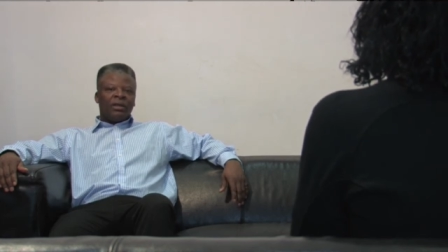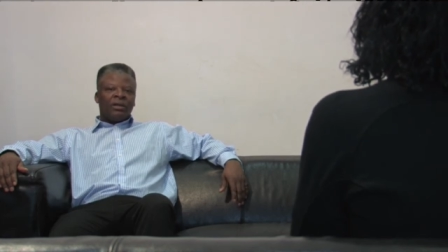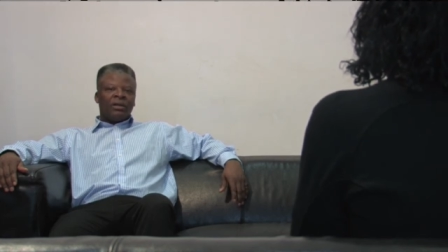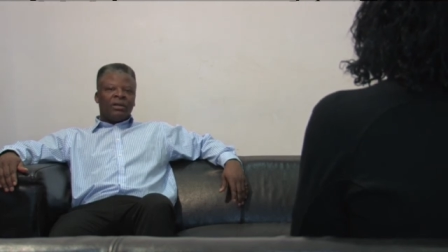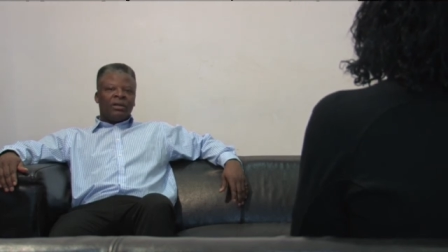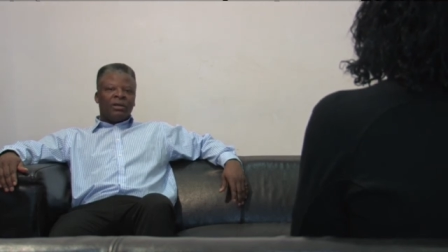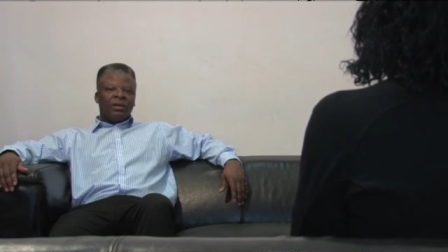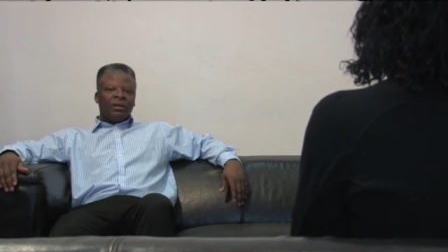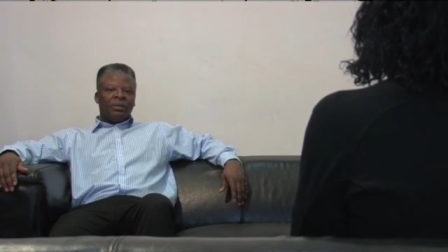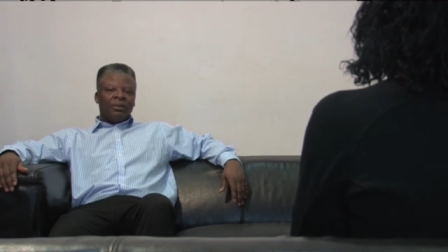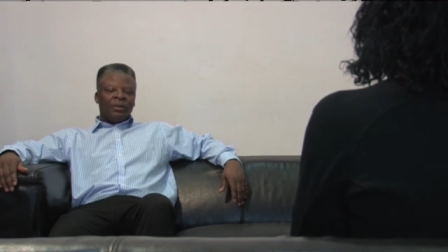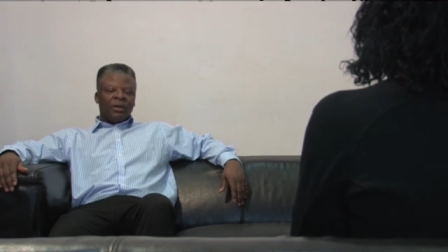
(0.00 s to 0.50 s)

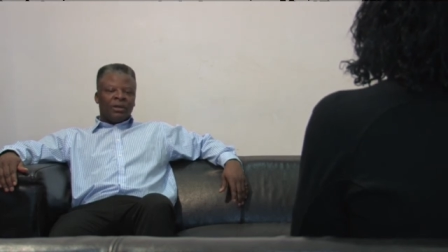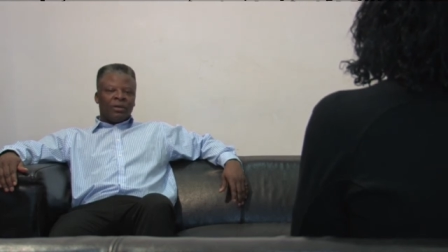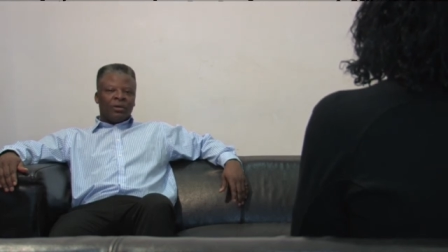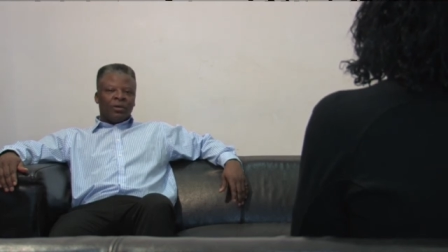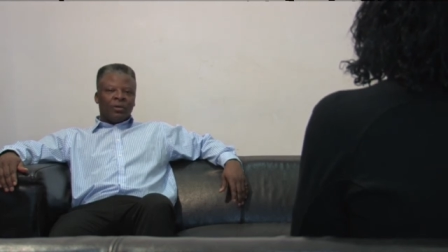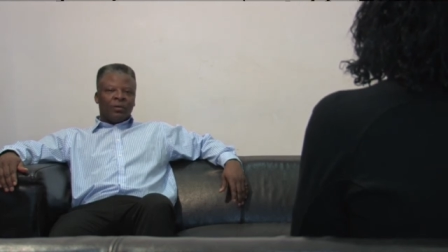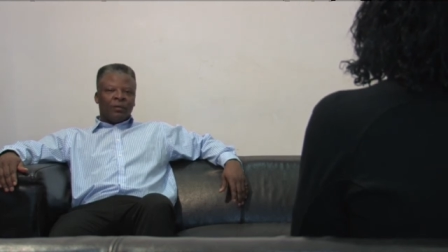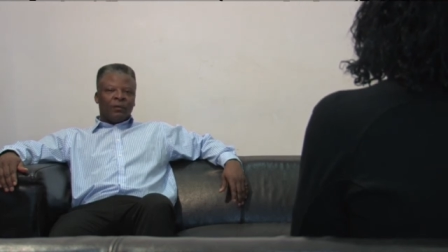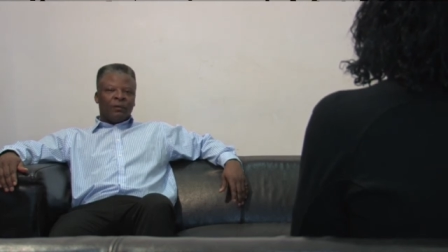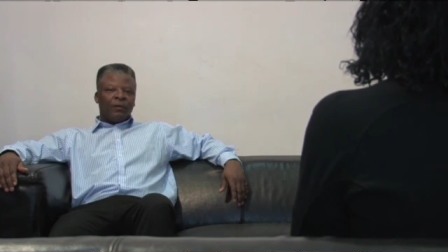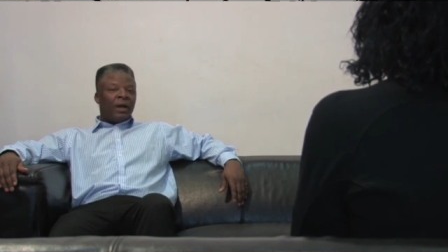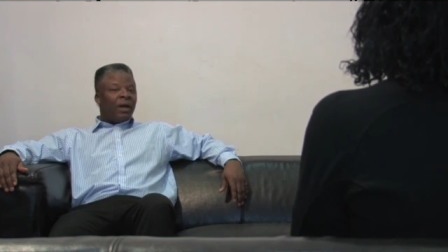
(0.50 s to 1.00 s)
economic
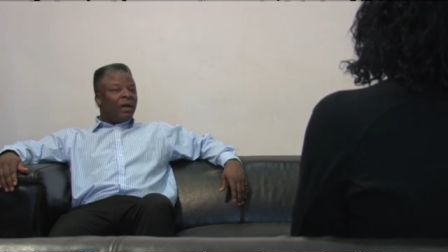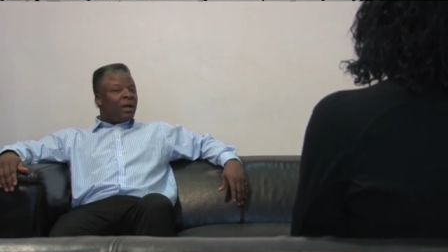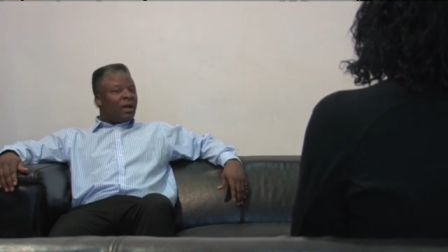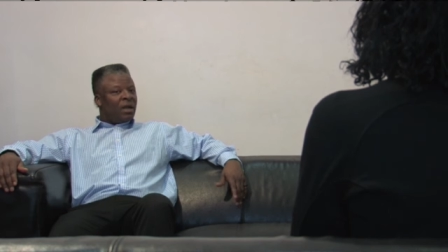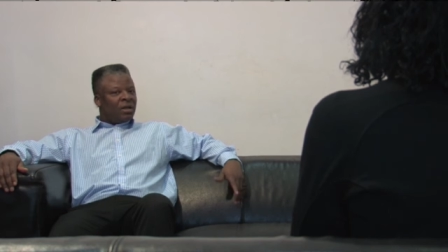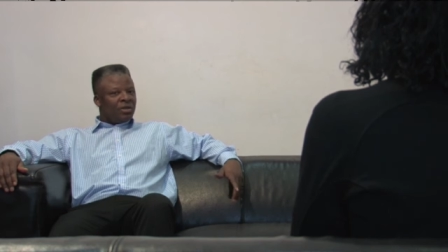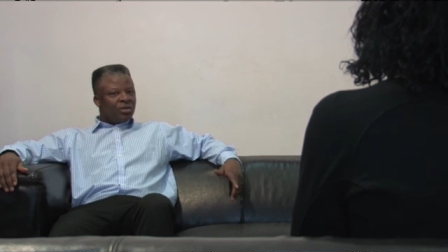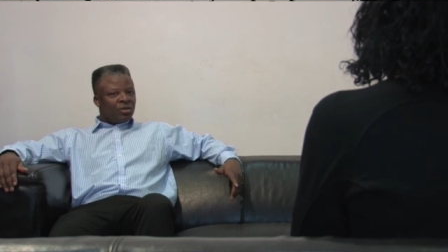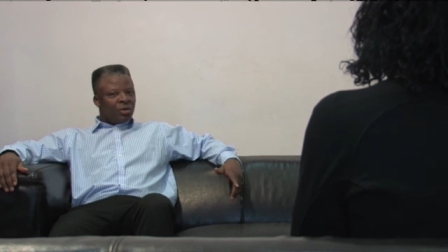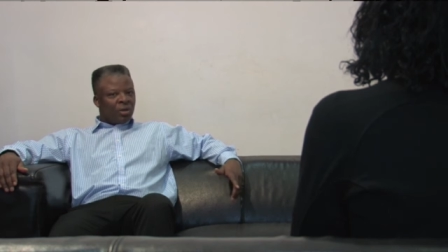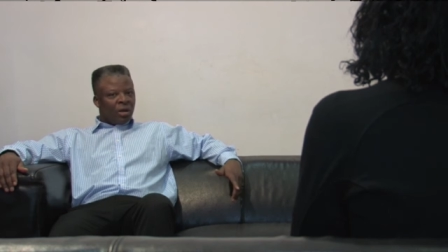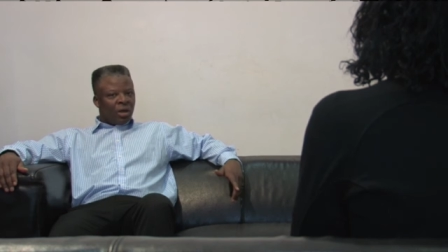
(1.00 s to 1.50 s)
or
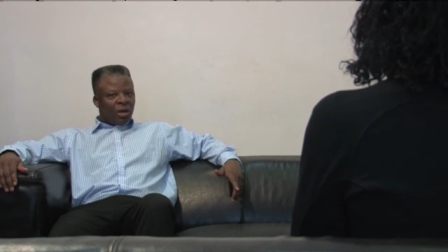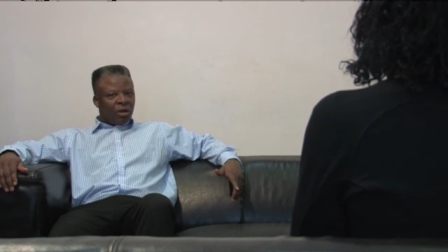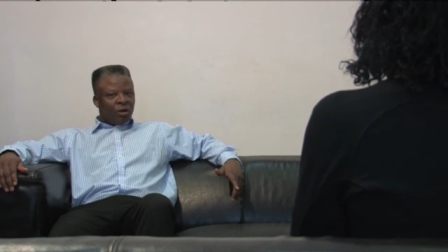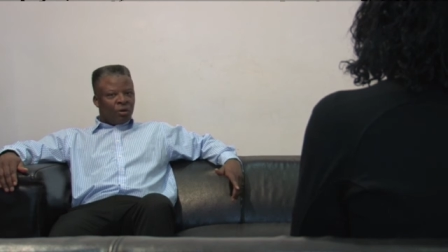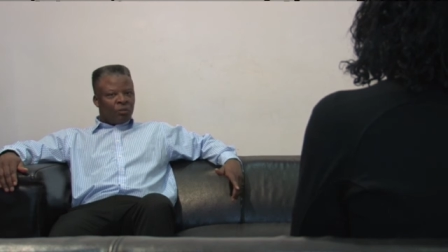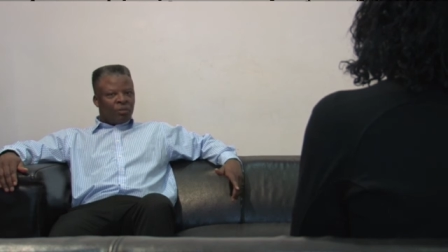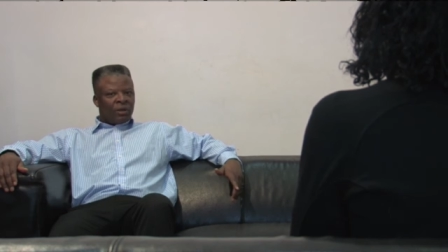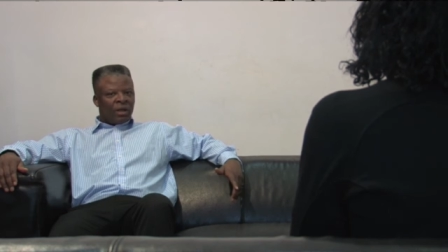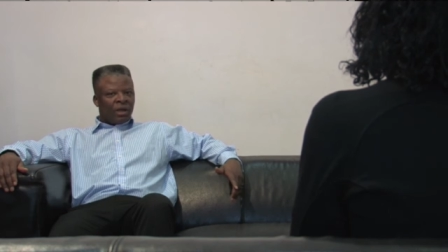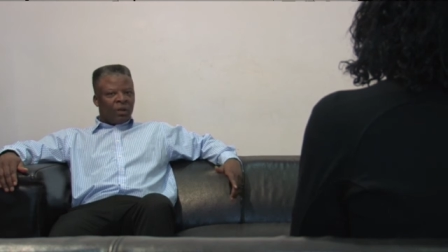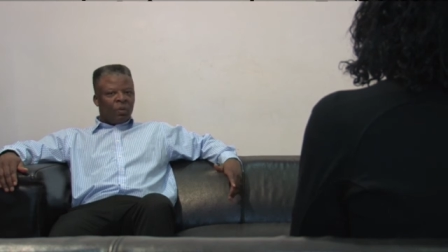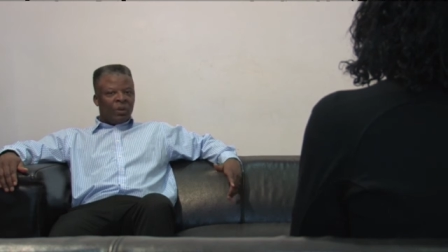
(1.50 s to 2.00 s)
financial
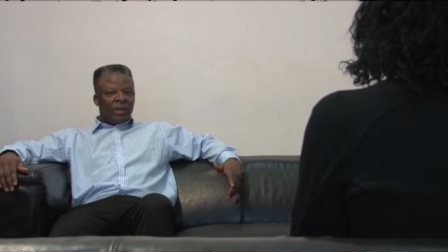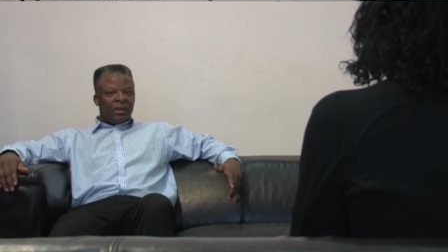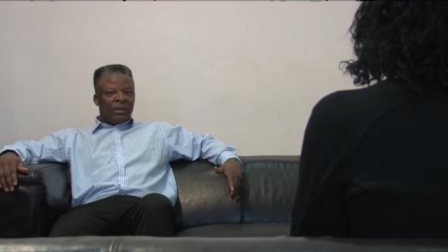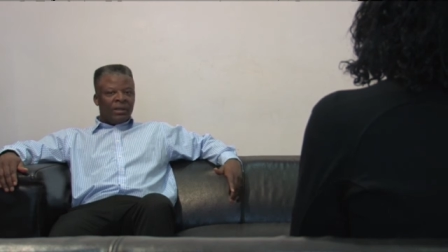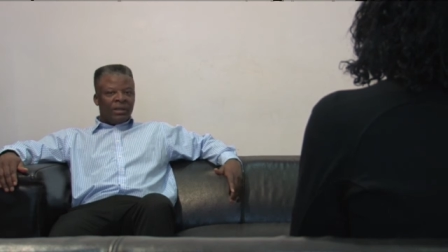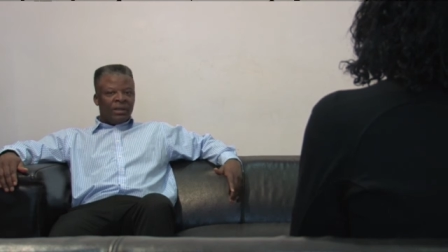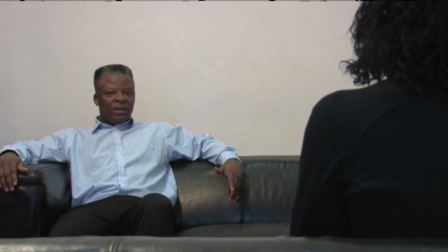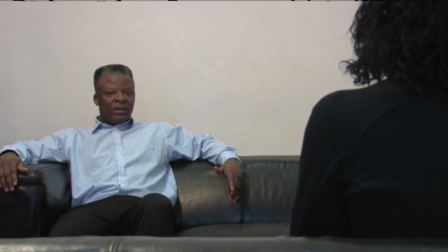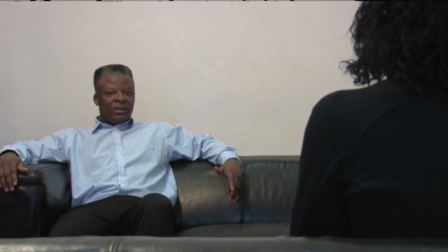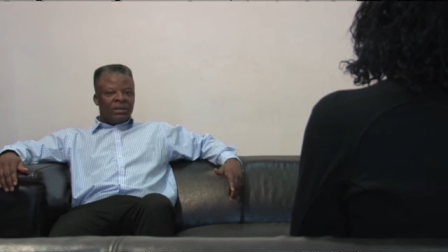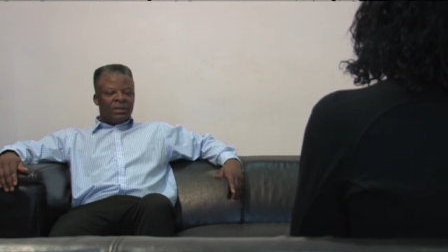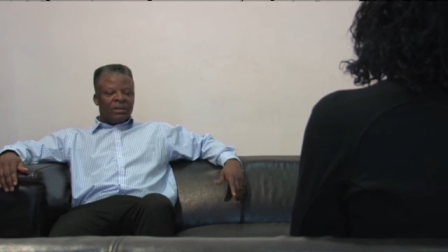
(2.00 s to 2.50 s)
help that we
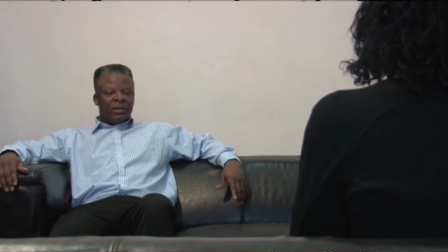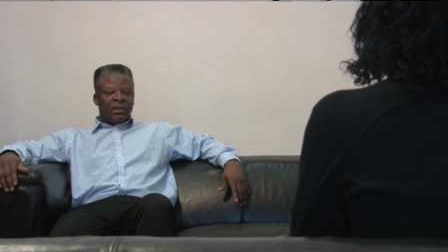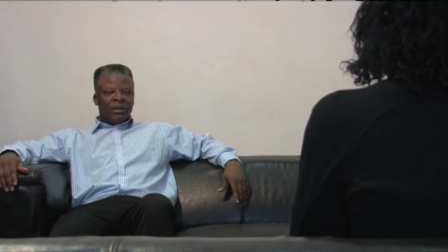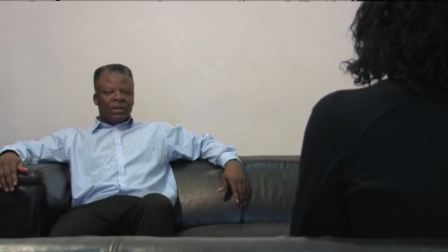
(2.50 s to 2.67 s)
need.